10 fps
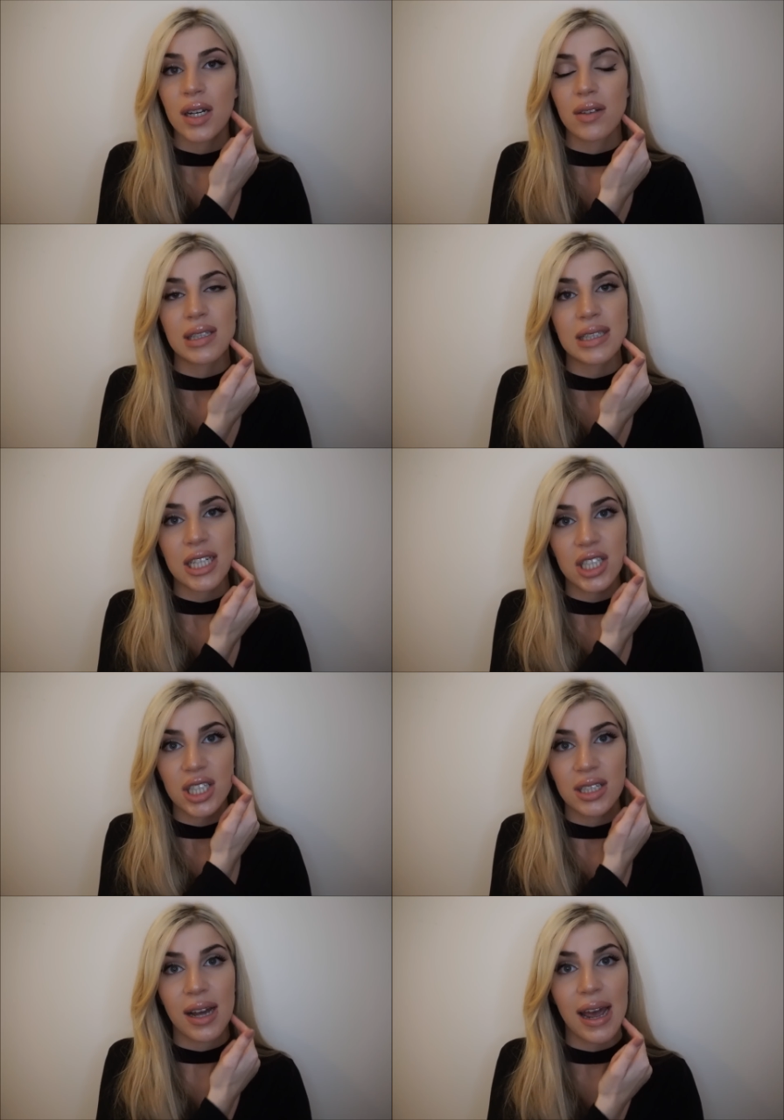
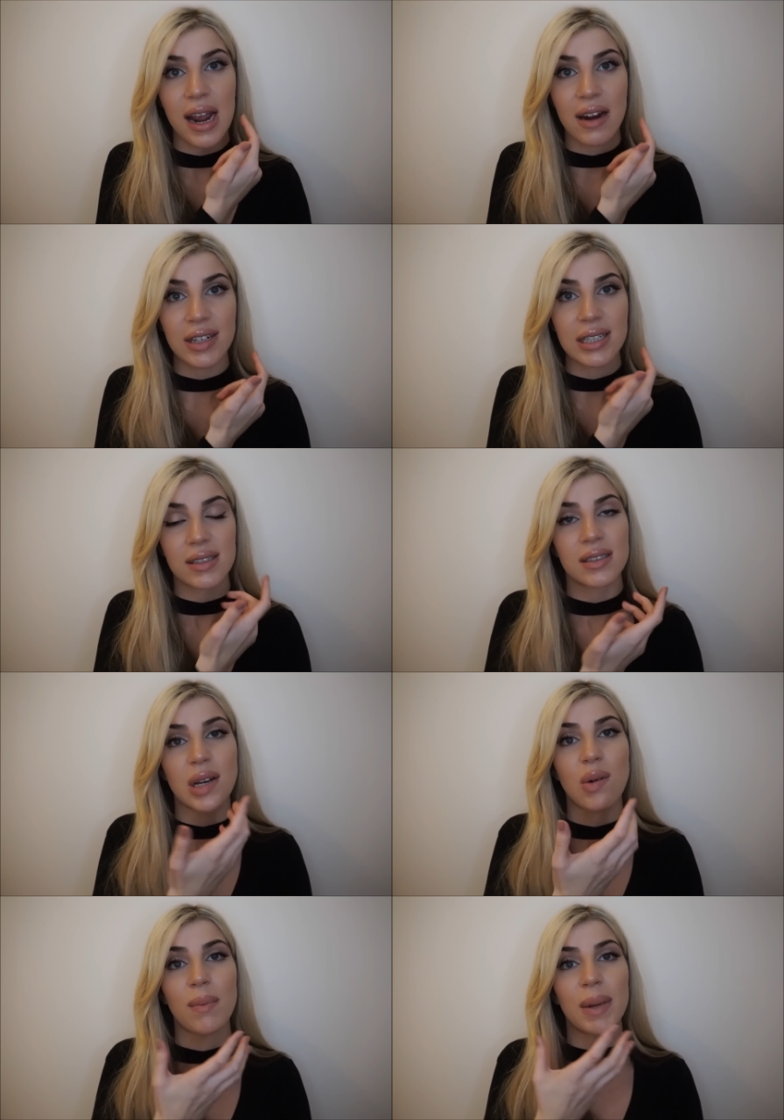stitch areas and
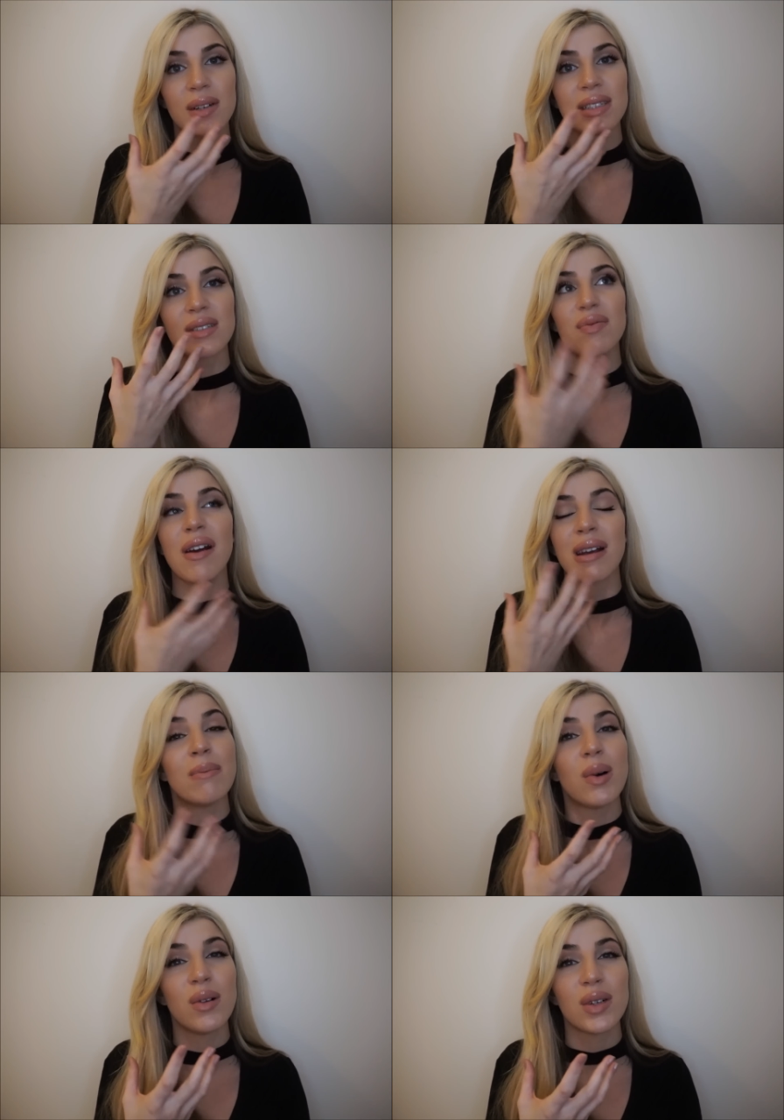so on, because it's very
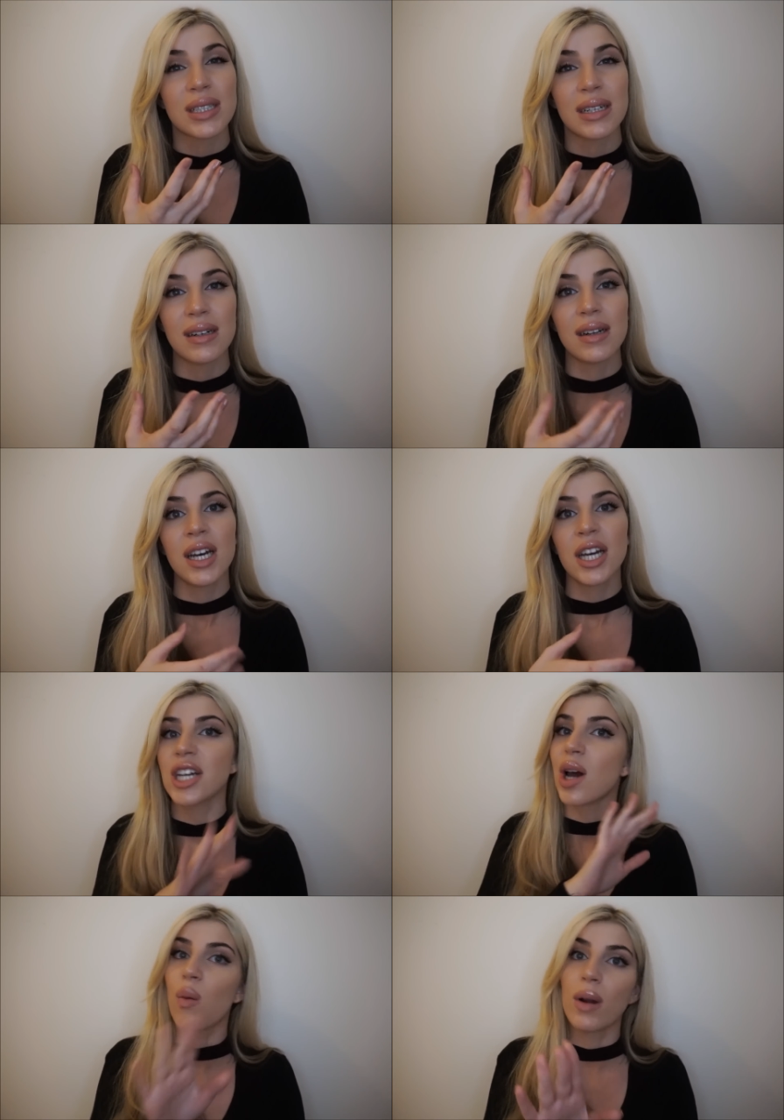important.
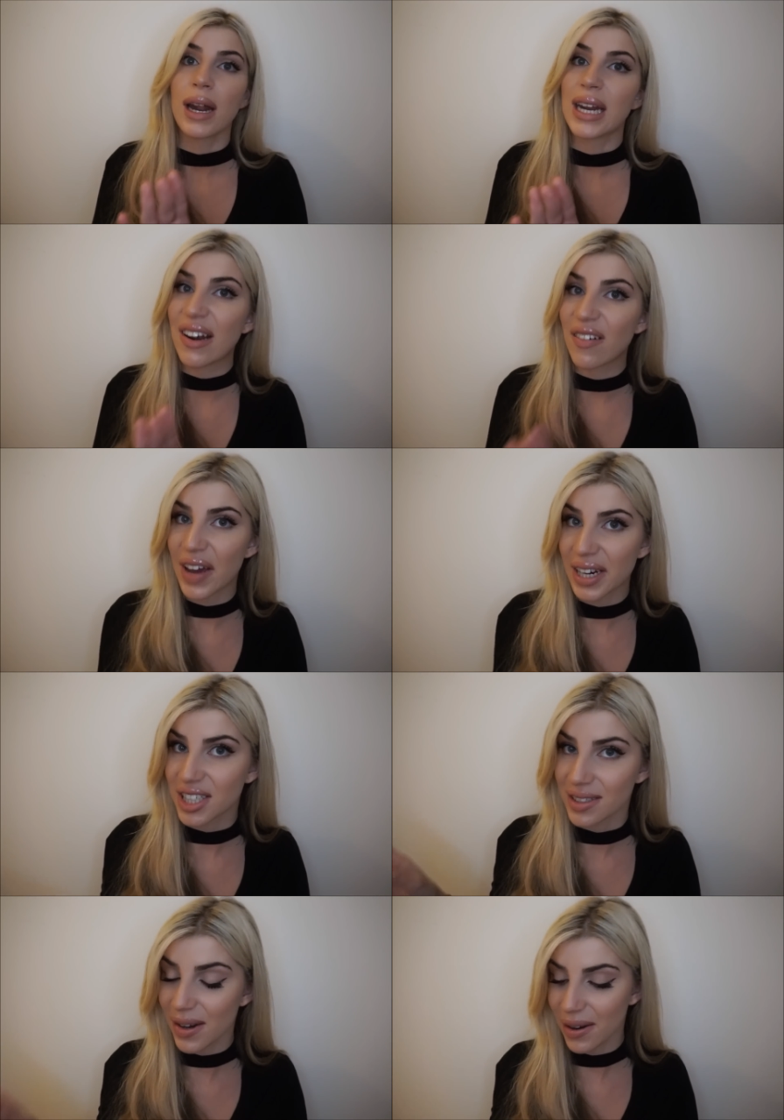You don't want any
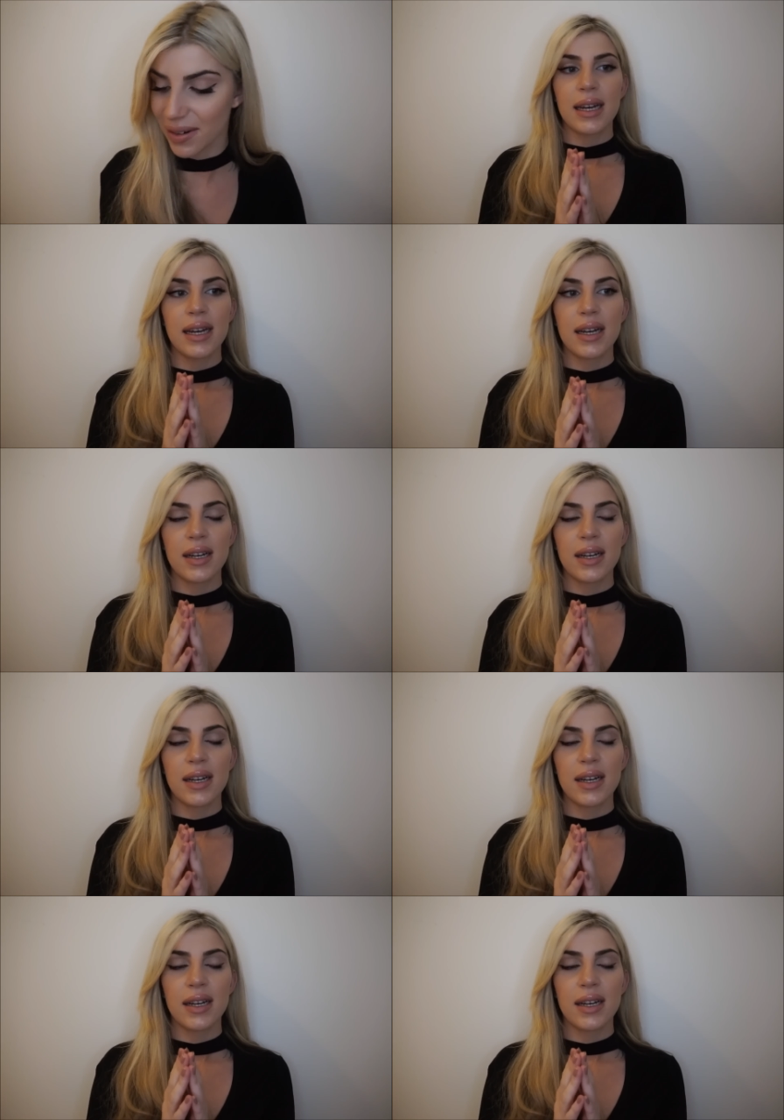infections going on.